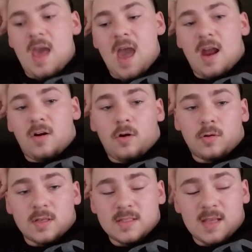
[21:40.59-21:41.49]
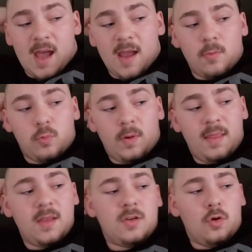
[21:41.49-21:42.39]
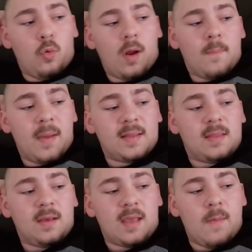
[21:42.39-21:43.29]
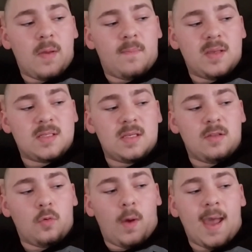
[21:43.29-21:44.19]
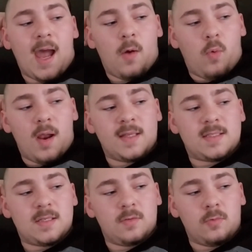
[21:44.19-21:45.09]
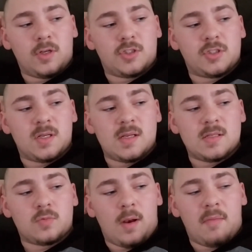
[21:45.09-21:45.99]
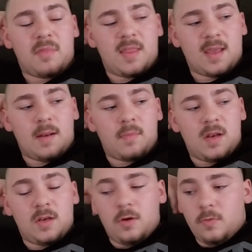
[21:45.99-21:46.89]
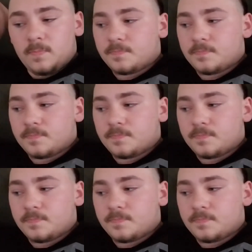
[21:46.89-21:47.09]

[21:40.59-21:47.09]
I don't know, because I really do want to make the gaming PC the way I want it, which is what I'm thinking I'm going to do.